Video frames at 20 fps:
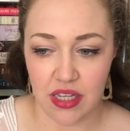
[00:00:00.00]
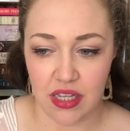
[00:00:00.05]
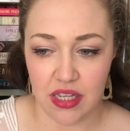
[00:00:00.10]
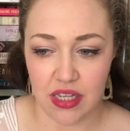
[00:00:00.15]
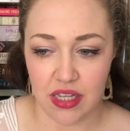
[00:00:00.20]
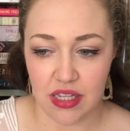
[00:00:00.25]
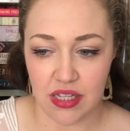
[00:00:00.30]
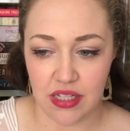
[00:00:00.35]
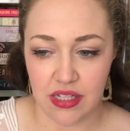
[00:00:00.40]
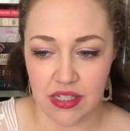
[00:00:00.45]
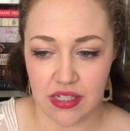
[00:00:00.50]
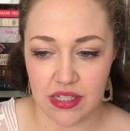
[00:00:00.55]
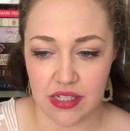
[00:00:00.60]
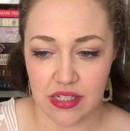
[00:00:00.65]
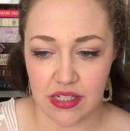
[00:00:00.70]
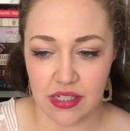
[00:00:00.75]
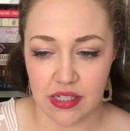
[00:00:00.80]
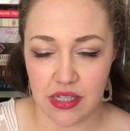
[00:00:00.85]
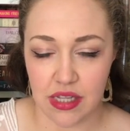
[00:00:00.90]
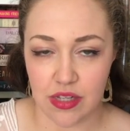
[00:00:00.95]

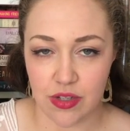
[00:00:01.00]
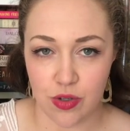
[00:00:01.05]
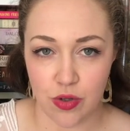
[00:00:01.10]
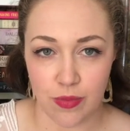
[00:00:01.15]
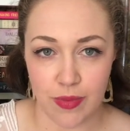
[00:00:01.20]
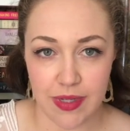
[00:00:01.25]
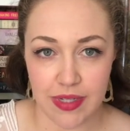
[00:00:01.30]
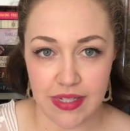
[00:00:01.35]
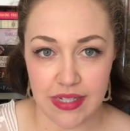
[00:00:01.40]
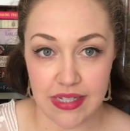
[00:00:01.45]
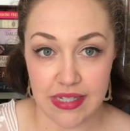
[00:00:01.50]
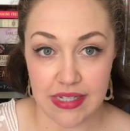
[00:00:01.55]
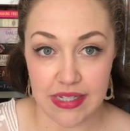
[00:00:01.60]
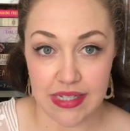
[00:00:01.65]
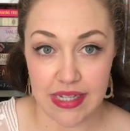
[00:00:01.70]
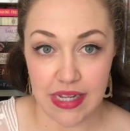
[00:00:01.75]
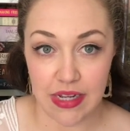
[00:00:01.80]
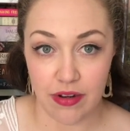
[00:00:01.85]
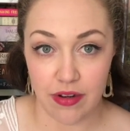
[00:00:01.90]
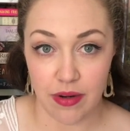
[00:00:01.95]
is, there's almost a
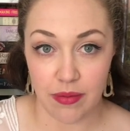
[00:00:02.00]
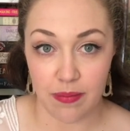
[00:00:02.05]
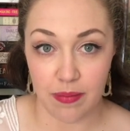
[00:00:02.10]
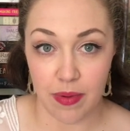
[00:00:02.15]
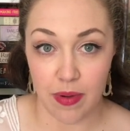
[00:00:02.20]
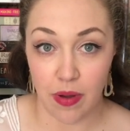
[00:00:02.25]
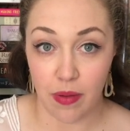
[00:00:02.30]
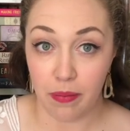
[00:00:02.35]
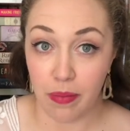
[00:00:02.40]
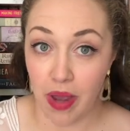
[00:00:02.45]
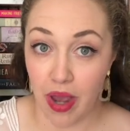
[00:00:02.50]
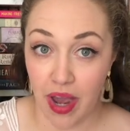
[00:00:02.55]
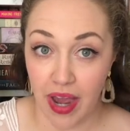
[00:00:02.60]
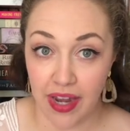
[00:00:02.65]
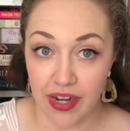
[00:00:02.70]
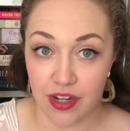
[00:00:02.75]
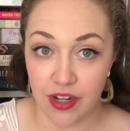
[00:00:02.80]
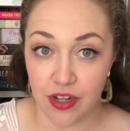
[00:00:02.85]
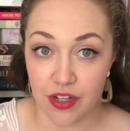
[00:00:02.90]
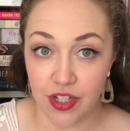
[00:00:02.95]
secret b
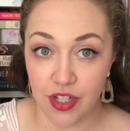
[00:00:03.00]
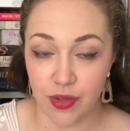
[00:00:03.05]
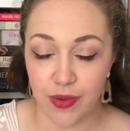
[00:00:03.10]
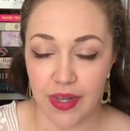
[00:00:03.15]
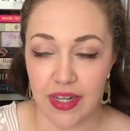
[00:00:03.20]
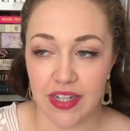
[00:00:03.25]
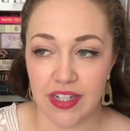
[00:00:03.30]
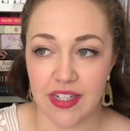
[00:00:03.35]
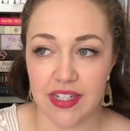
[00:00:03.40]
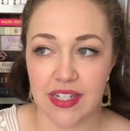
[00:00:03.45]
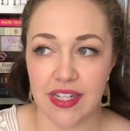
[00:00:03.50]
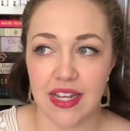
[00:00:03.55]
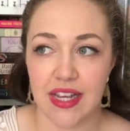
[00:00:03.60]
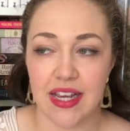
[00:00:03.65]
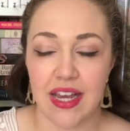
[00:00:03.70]
behind her doings.